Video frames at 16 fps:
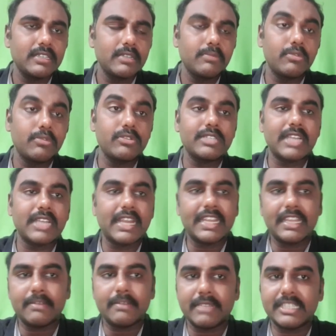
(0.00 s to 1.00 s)
Post
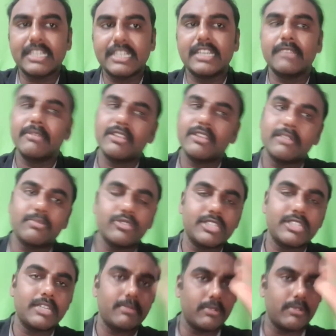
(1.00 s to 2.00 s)
postcortical mastoidectomy or the
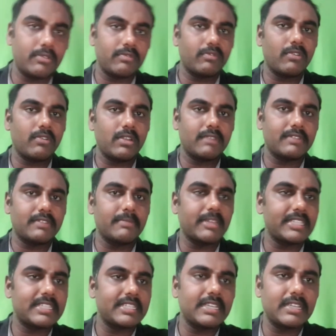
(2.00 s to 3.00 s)
posterior bone wall of the
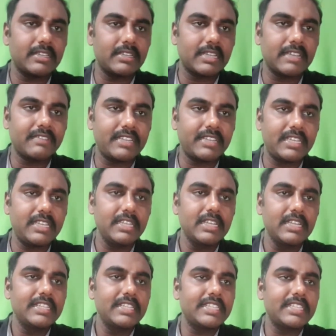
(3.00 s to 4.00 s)
mastoid cavity
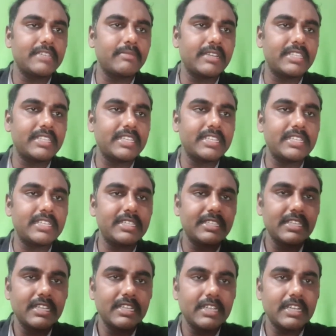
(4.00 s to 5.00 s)
sigmoid sinus
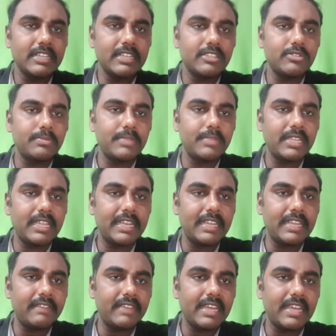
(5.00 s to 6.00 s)
and
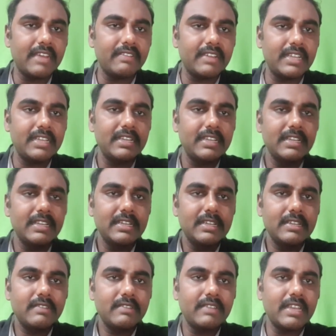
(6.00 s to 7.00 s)
superiorly we have a
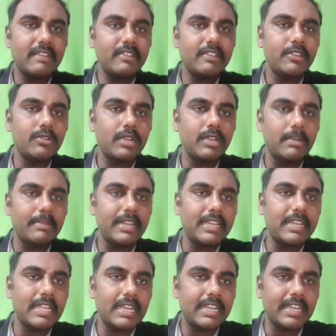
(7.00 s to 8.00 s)
we have a dural plate
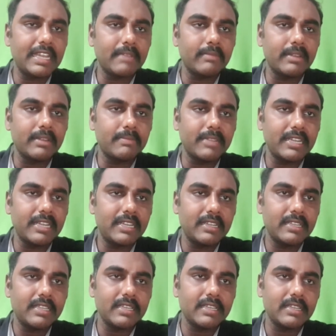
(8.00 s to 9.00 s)
or a tegmen plate
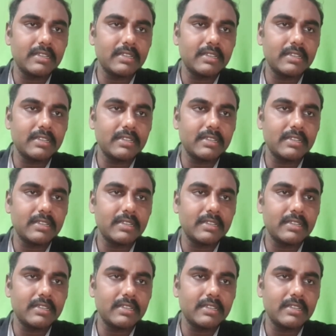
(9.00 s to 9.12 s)
here